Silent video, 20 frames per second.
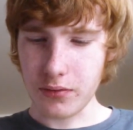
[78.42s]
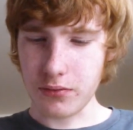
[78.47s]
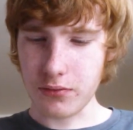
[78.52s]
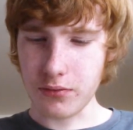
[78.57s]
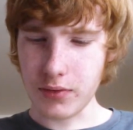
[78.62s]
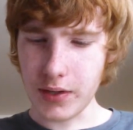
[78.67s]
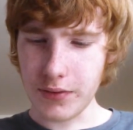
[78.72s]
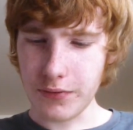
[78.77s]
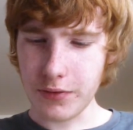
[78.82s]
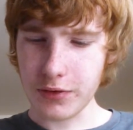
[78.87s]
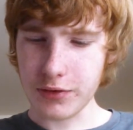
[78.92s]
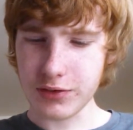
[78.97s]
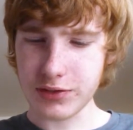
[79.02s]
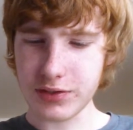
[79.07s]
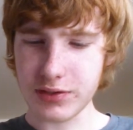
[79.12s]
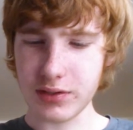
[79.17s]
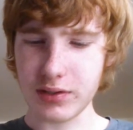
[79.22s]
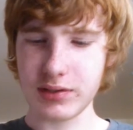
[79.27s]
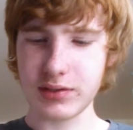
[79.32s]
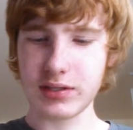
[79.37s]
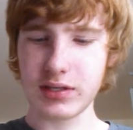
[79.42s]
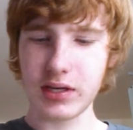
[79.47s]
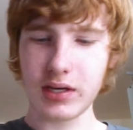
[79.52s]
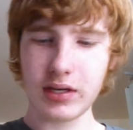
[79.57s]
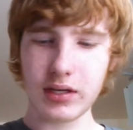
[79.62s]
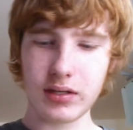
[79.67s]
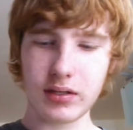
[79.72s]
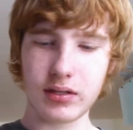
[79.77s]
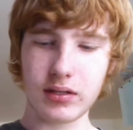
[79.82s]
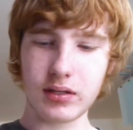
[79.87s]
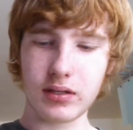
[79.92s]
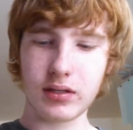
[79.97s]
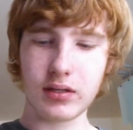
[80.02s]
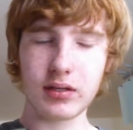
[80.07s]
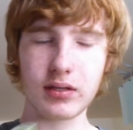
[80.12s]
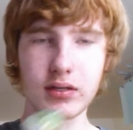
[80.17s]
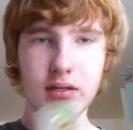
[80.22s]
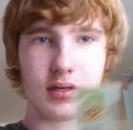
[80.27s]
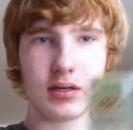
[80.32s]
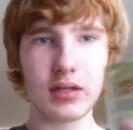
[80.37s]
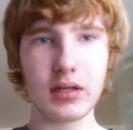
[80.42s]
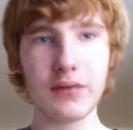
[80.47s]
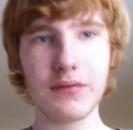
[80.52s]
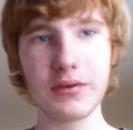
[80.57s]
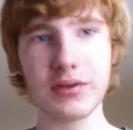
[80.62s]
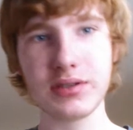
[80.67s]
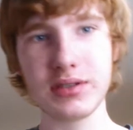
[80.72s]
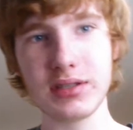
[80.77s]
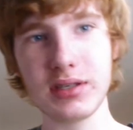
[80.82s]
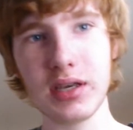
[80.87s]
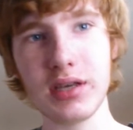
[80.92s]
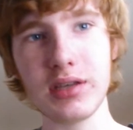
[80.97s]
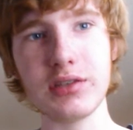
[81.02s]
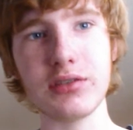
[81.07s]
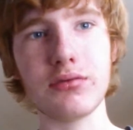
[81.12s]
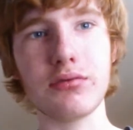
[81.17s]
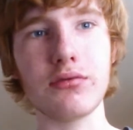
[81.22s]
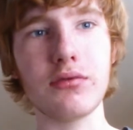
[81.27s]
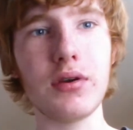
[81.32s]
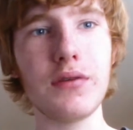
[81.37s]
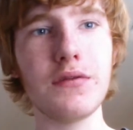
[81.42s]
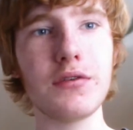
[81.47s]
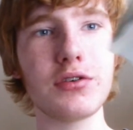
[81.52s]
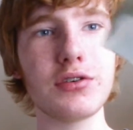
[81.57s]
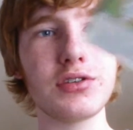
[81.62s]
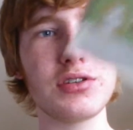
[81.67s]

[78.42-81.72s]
Rivers, see, it even says river